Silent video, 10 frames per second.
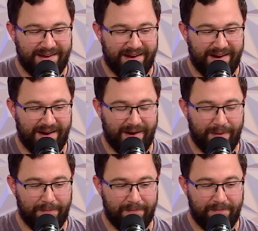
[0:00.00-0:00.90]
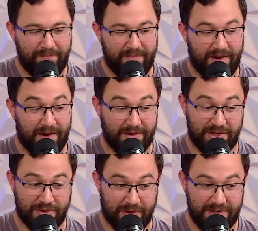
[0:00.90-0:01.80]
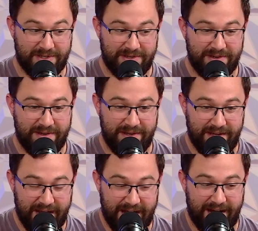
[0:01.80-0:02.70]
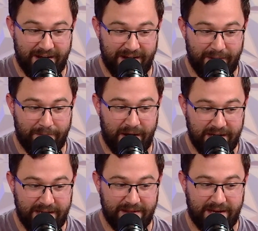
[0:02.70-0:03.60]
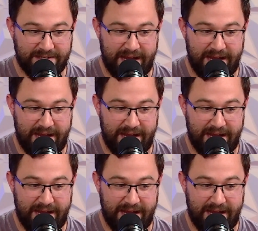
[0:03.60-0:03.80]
other shorts. Yeah, Mikey likes to